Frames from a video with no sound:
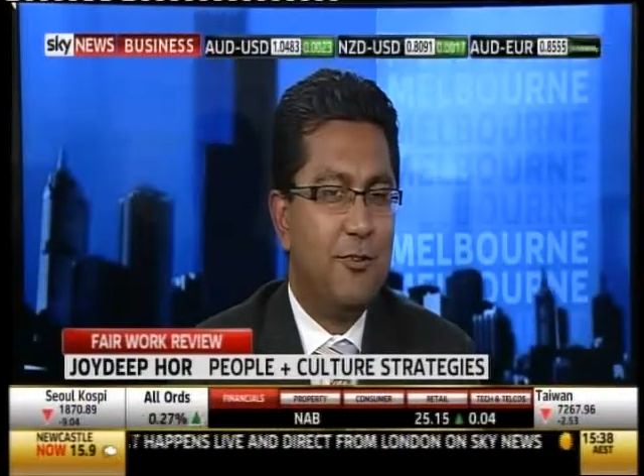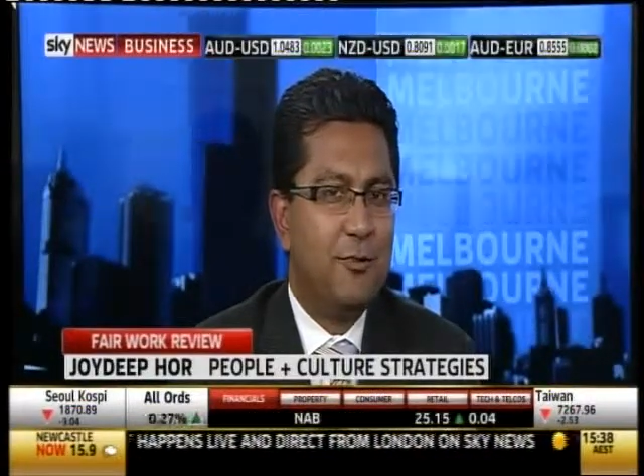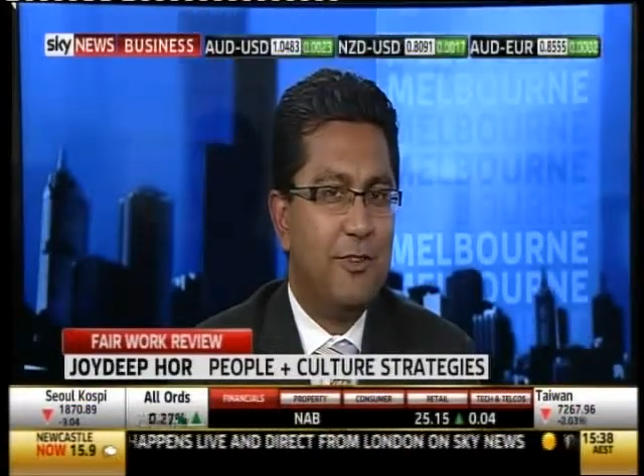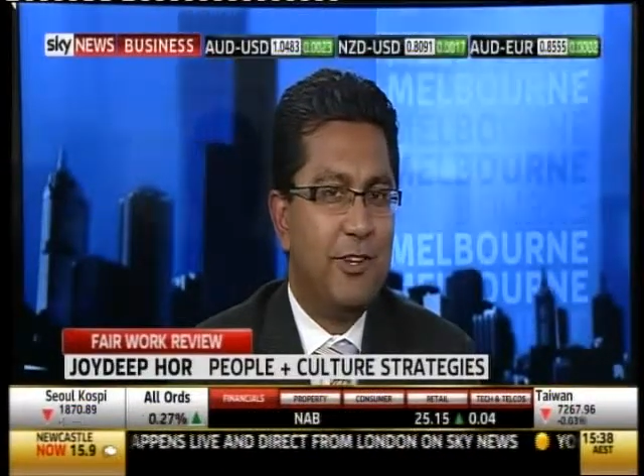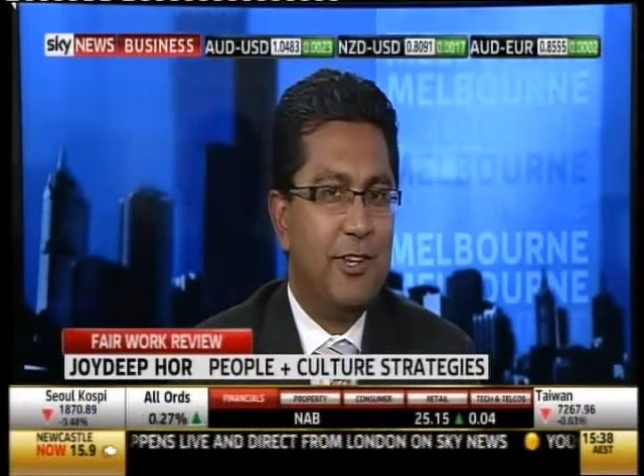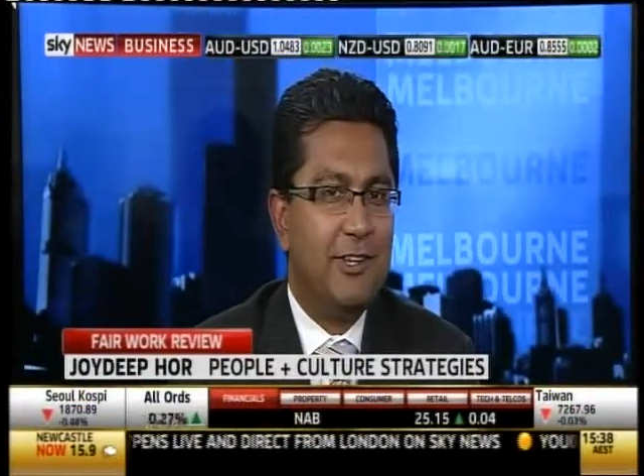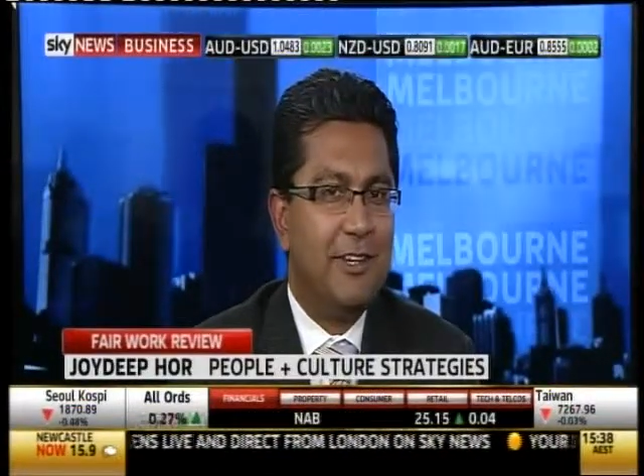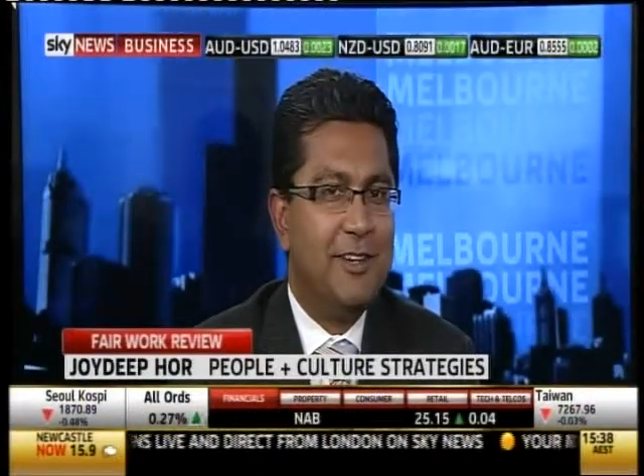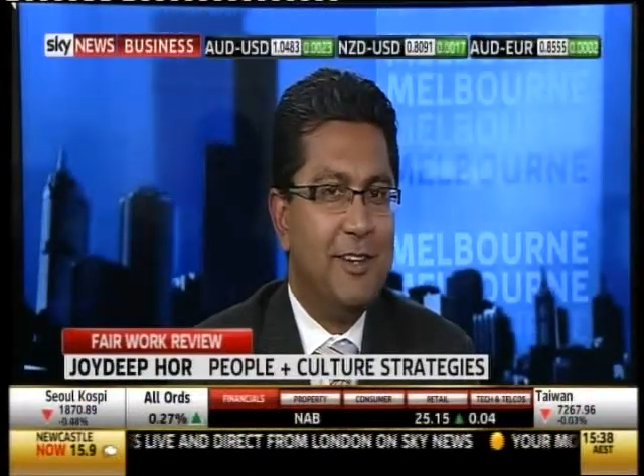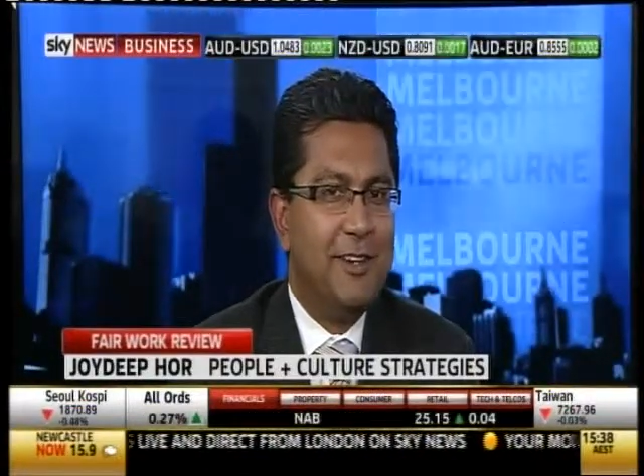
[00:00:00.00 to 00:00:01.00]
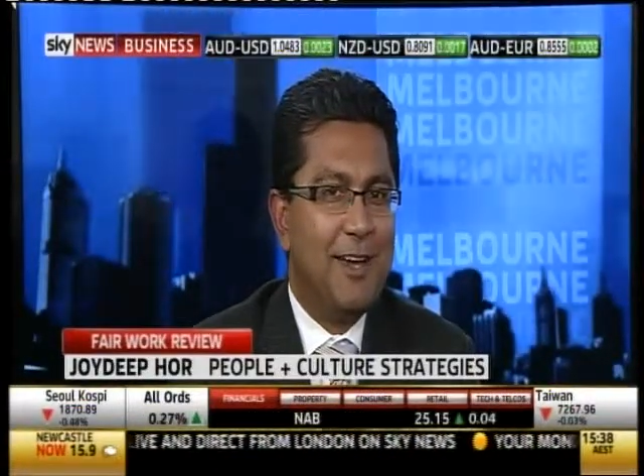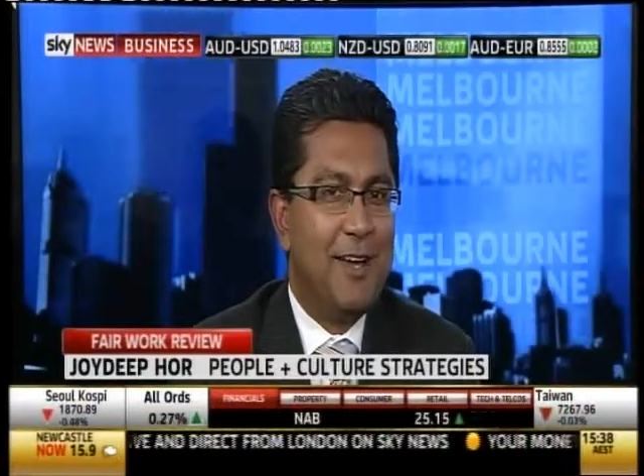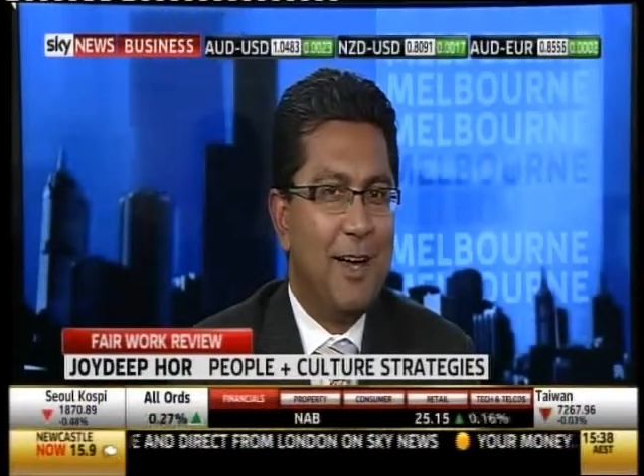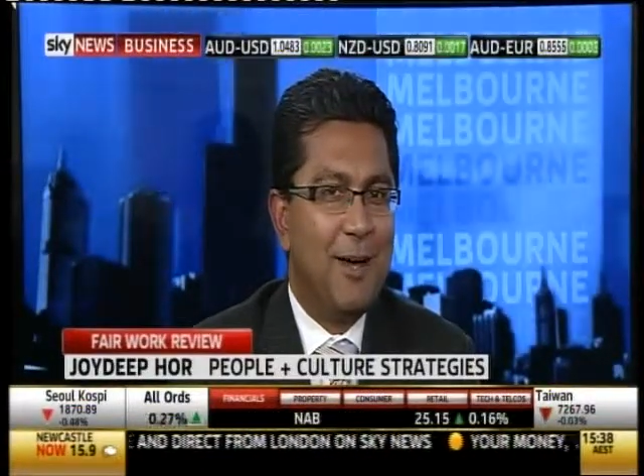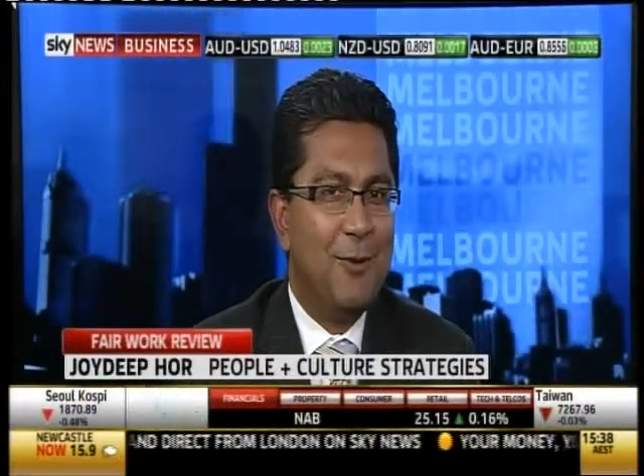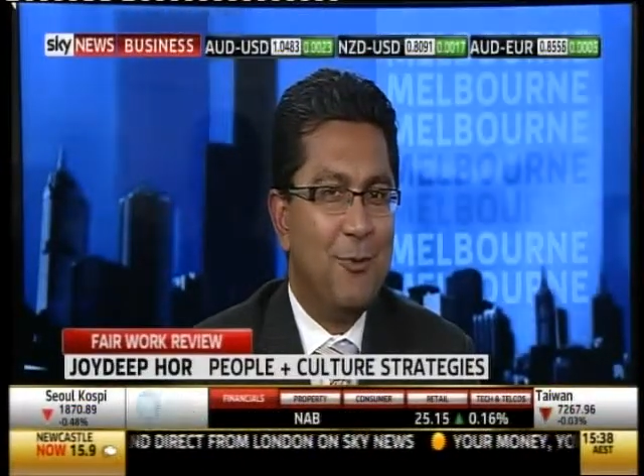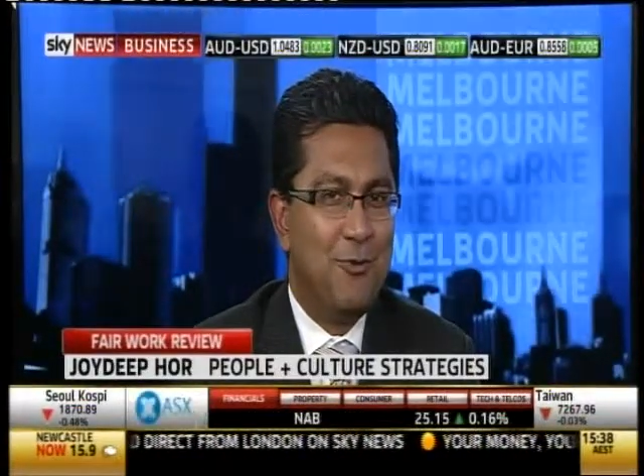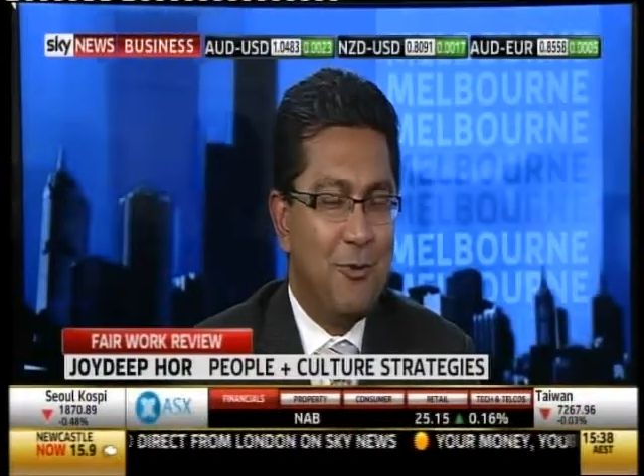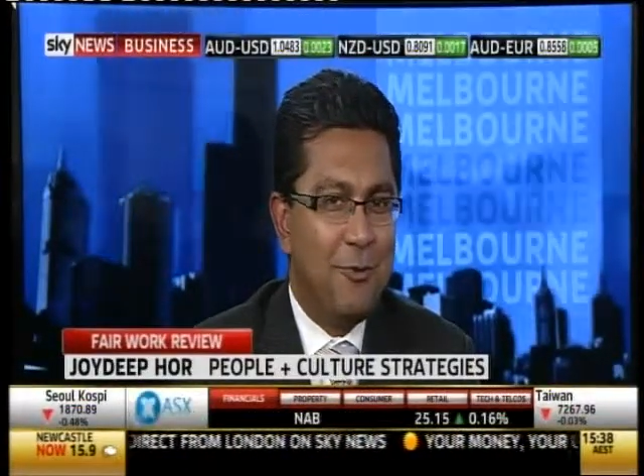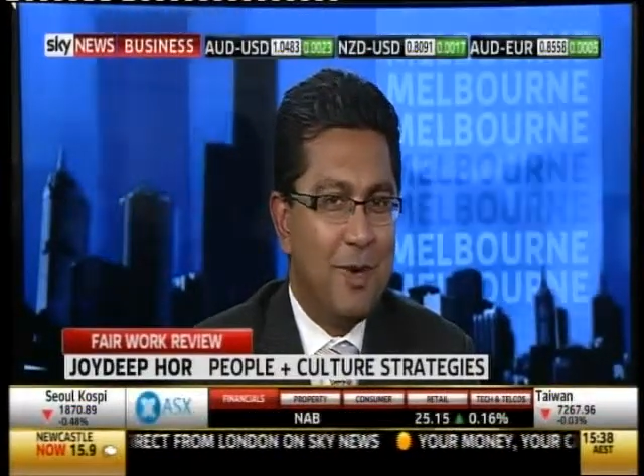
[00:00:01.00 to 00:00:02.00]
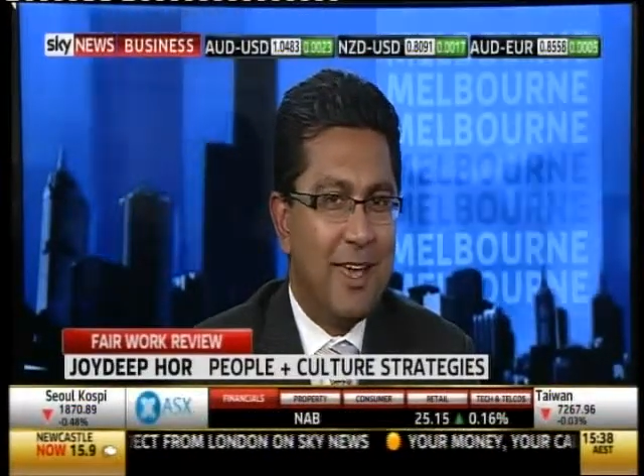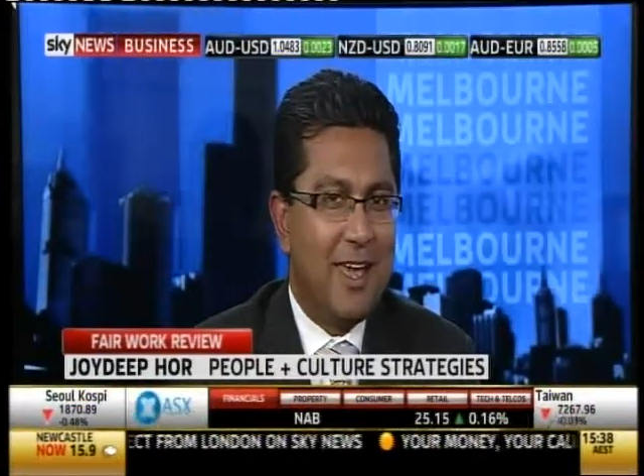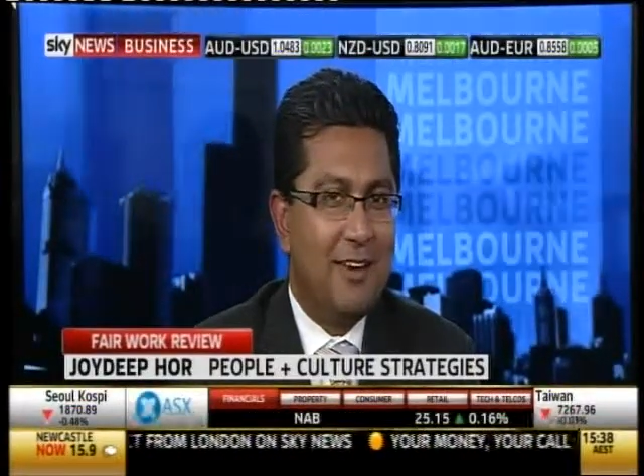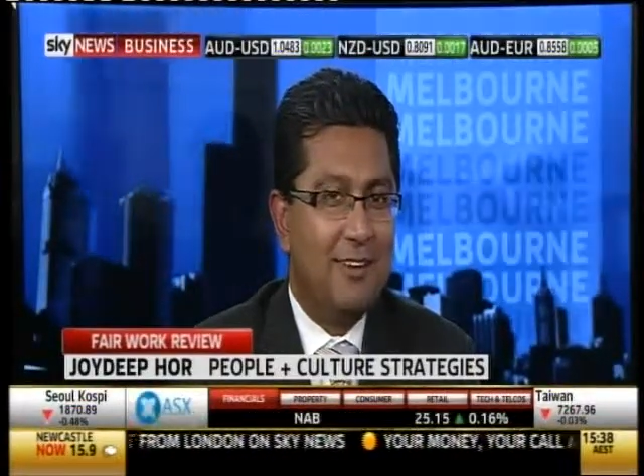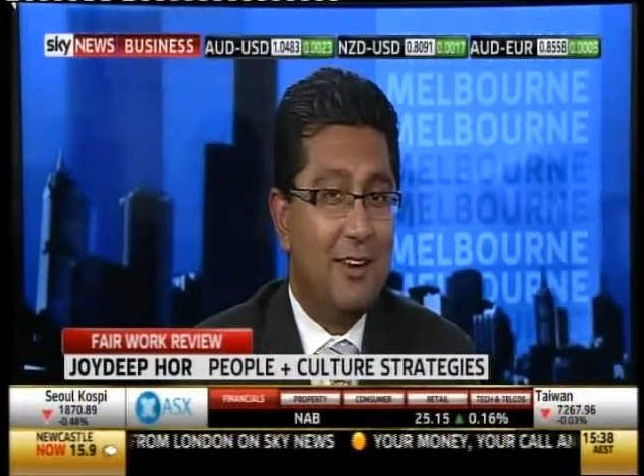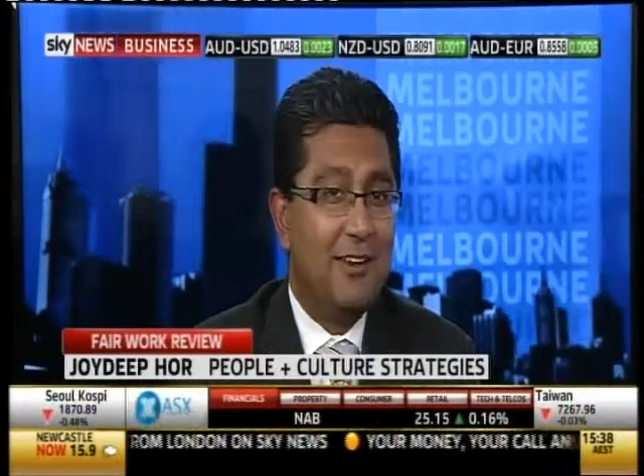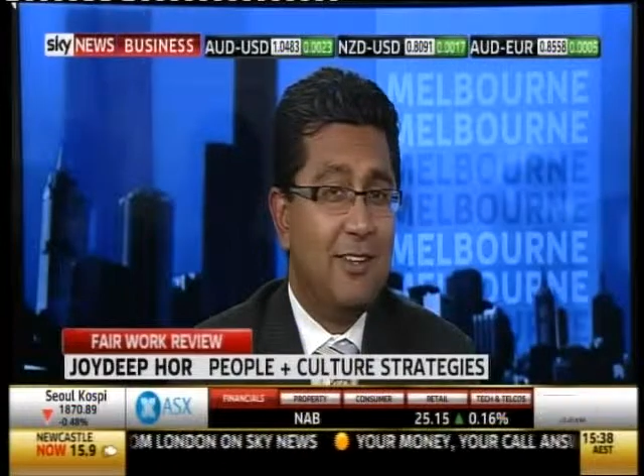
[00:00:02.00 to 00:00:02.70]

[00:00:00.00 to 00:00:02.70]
this particular review being handed down.